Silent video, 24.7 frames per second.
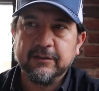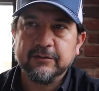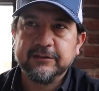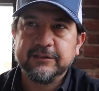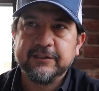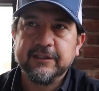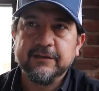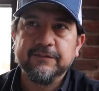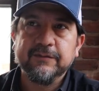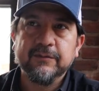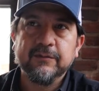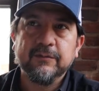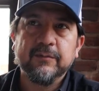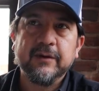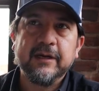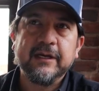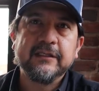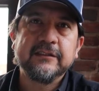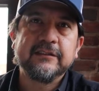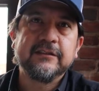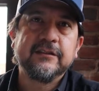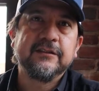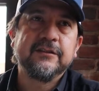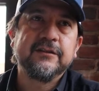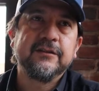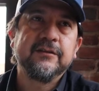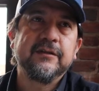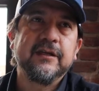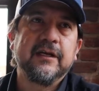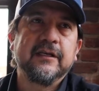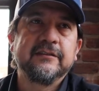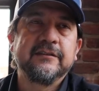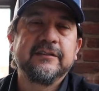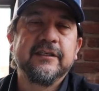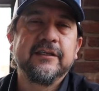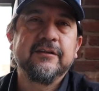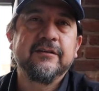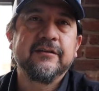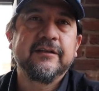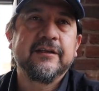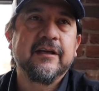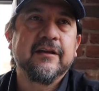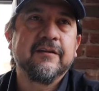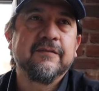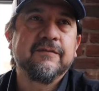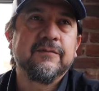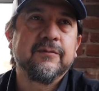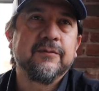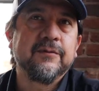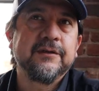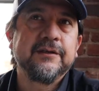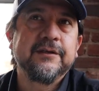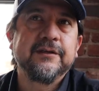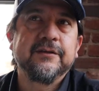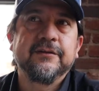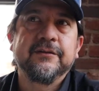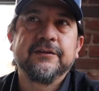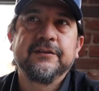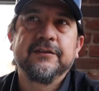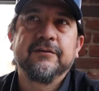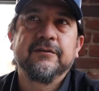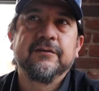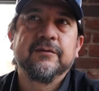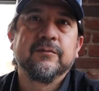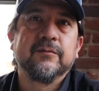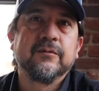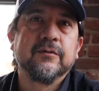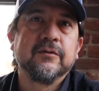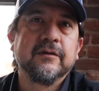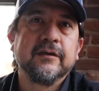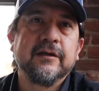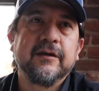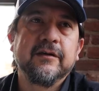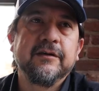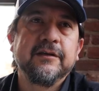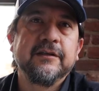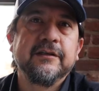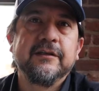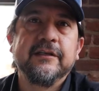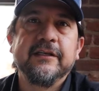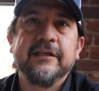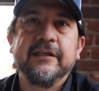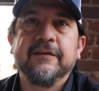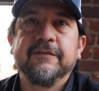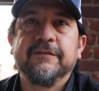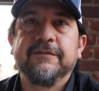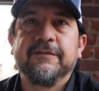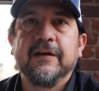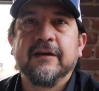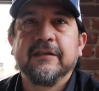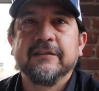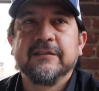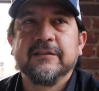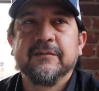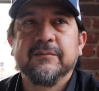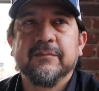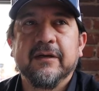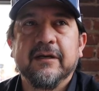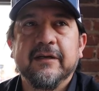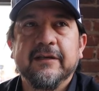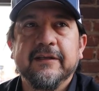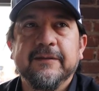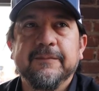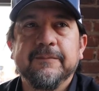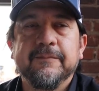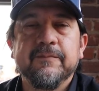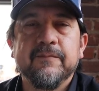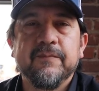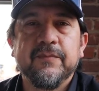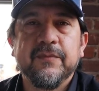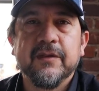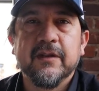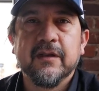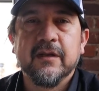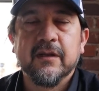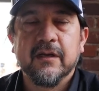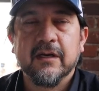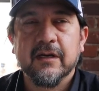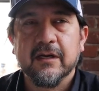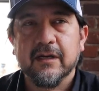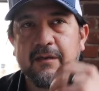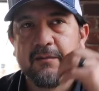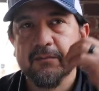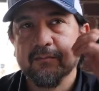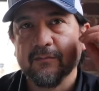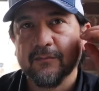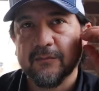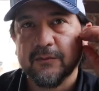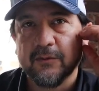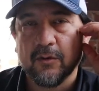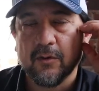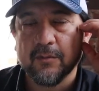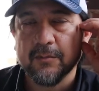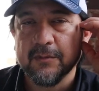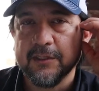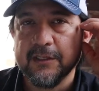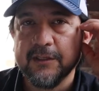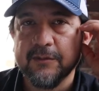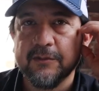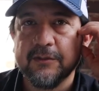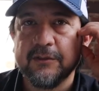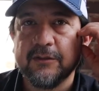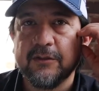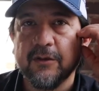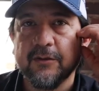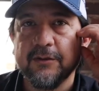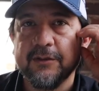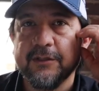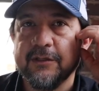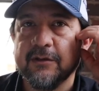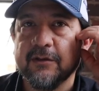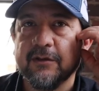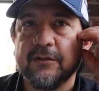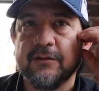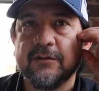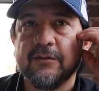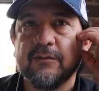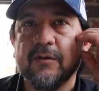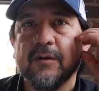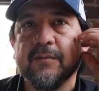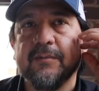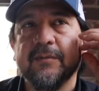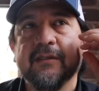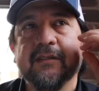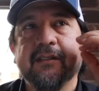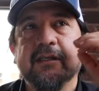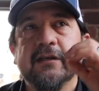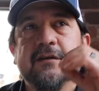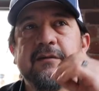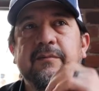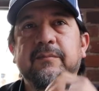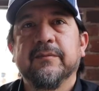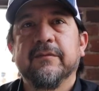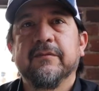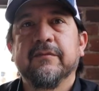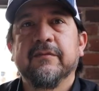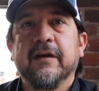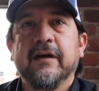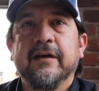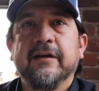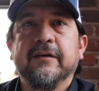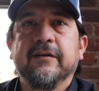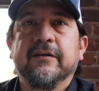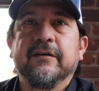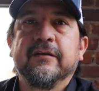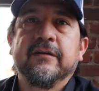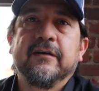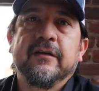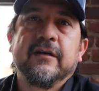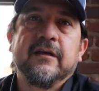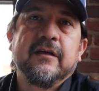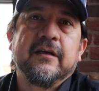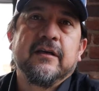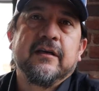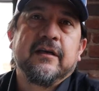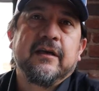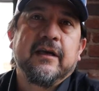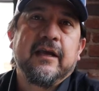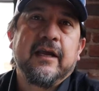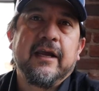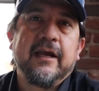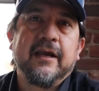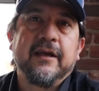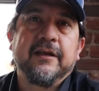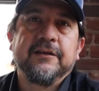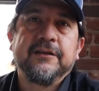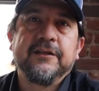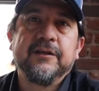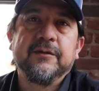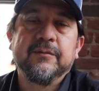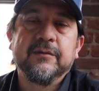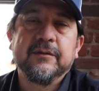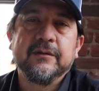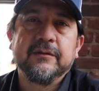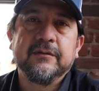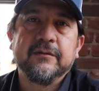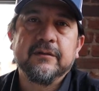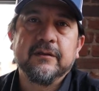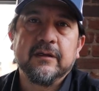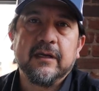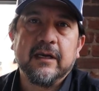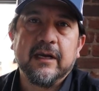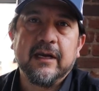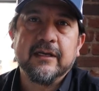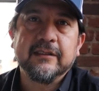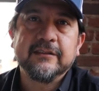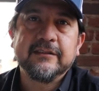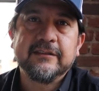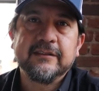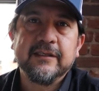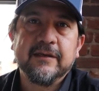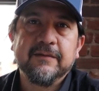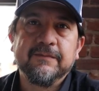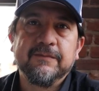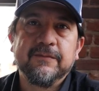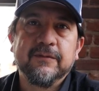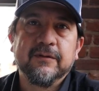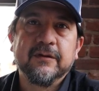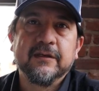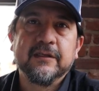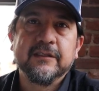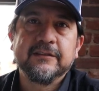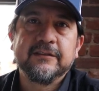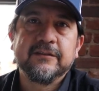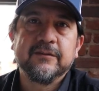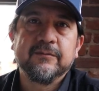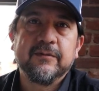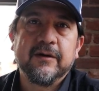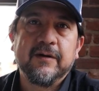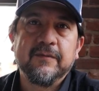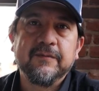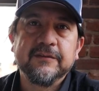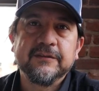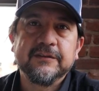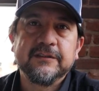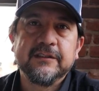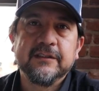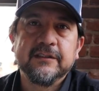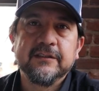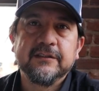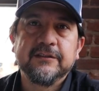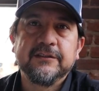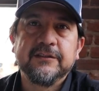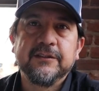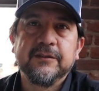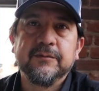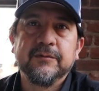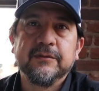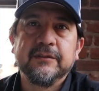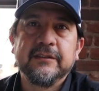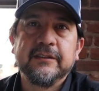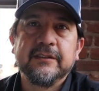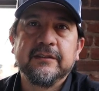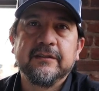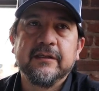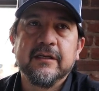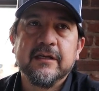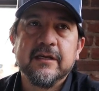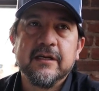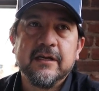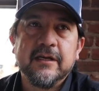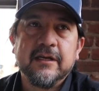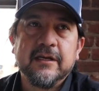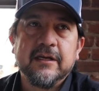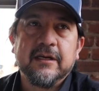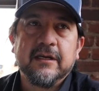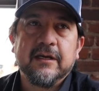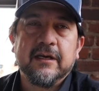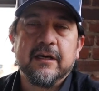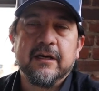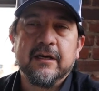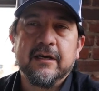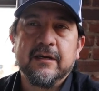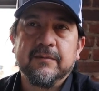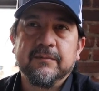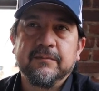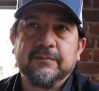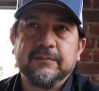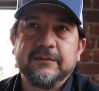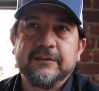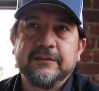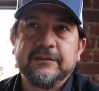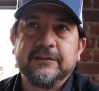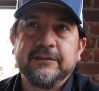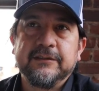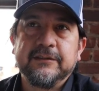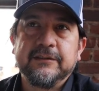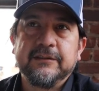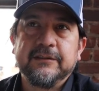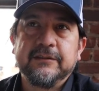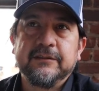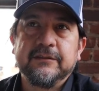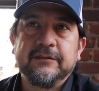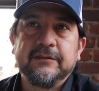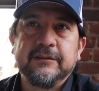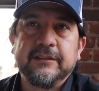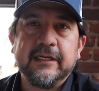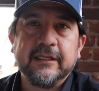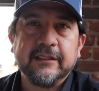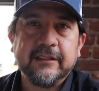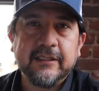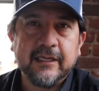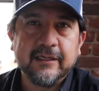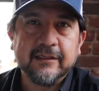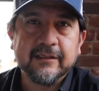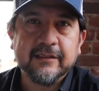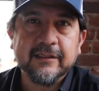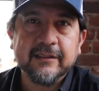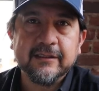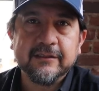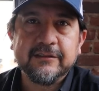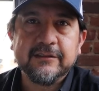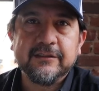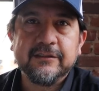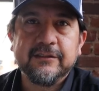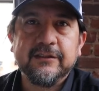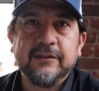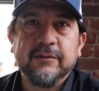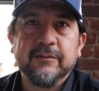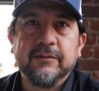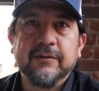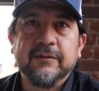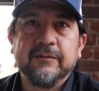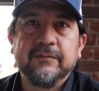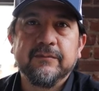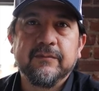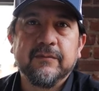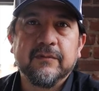different ways to do that. Say you're in California, you're in a rural area, you need to find somebody. Normally, you would go to your equipment dental provider, and you would ask them for a list of references. You would get that list. You would